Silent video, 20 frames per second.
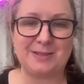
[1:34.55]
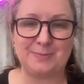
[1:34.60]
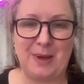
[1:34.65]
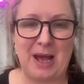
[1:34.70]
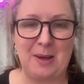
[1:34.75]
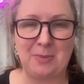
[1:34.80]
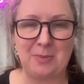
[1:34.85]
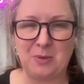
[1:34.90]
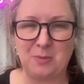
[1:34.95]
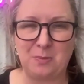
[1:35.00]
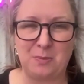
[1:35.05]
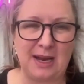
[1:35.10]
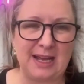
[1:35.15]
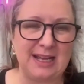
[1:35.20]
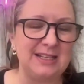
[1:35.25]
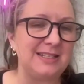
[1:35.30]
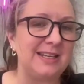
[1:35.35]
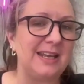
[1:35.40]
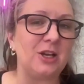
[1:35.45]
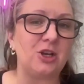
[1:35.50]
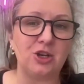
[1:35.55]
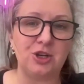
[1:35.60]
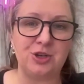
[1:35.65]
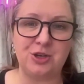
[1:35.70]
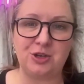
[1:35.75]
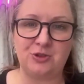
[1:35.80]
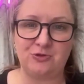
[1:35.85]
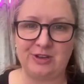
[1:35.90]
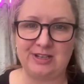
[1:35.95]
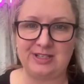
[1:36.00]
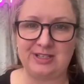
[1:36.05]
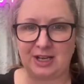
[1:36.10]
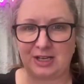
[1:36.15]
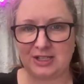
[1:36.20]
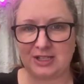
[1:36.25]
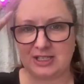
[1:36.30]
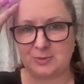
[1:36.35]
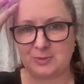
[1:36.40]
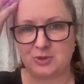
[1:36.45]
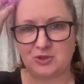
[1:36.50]
spam complaints, it could increase
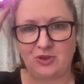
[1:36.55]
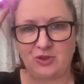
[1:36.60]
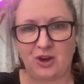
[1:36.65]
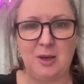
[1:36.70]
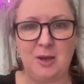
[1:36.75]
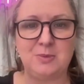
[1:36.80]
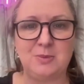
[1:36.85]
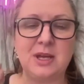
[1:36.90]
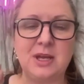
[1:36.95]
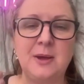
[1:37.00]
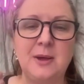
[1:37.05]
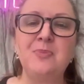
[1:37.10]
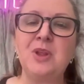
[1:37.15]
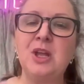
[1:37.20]
unsubscribes.